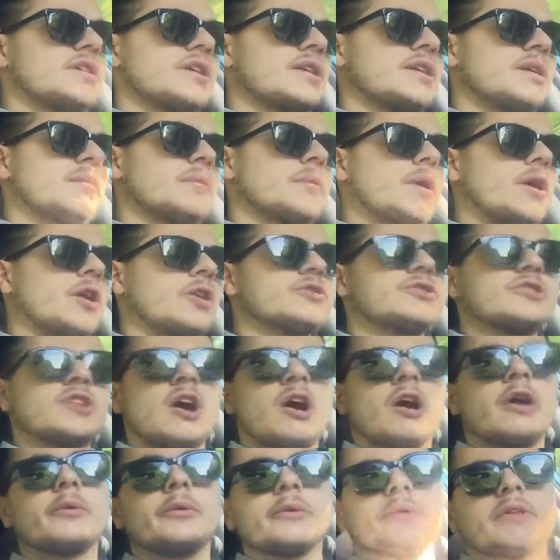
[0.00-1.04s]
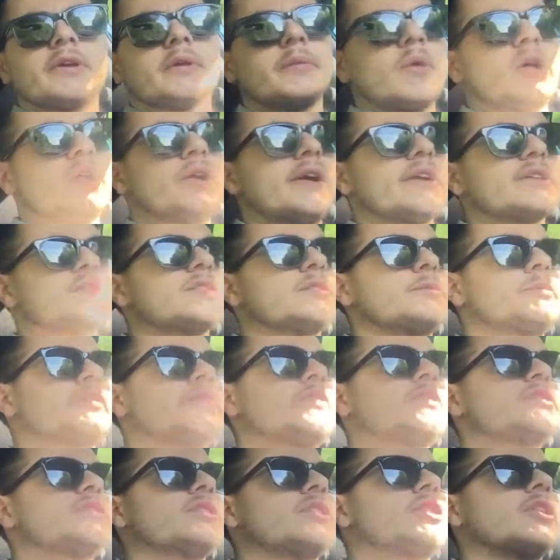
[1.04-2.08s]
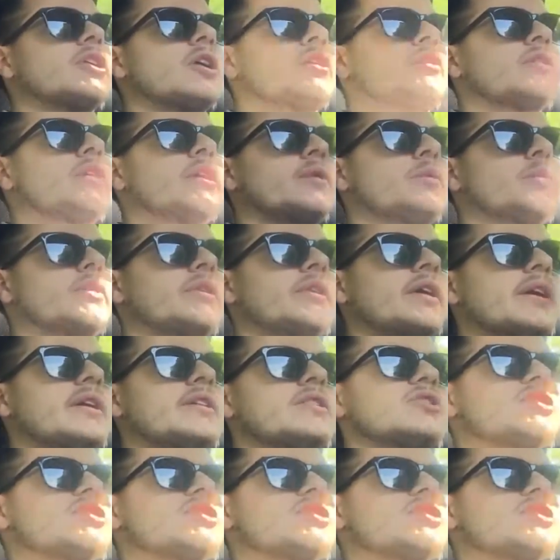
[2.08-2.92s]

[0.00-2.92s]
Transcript: And I'll talk with him. I'll ask him if he's all right with that.